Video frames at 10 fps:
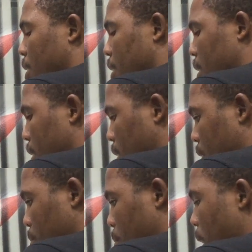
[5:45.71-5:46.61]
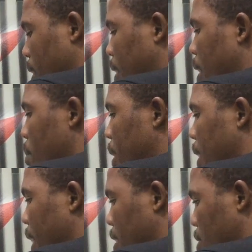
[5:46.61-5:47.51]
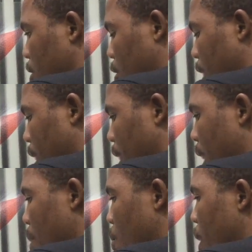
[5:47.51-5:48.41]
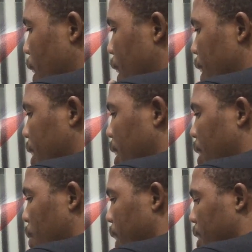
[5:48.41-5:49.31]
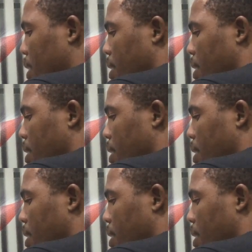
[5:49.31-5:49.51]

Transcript: The bathtub is next to the chicken. And where is the eraser?